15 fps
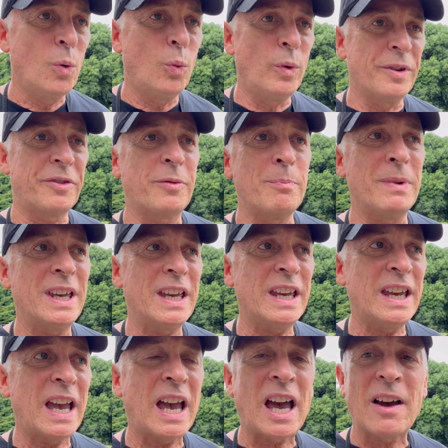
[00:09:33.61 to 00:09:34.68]
with
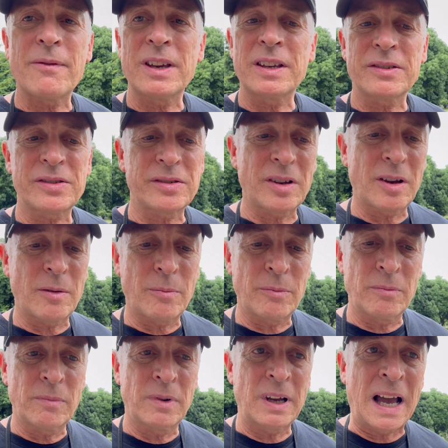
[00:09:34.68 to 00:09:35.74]
me having
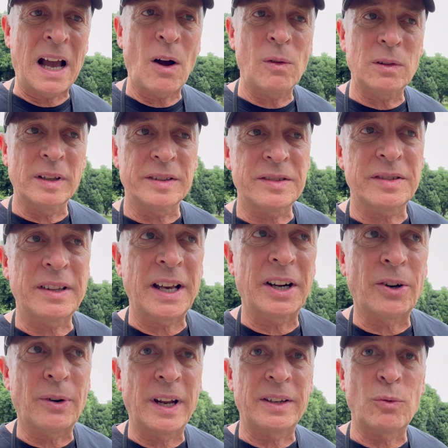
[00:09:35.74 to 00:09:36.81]
some outlets that
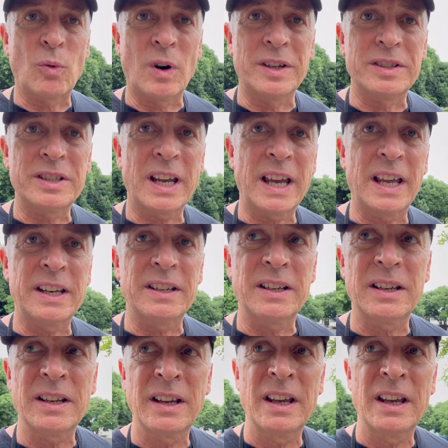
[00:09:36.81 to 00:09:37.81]
are at 110.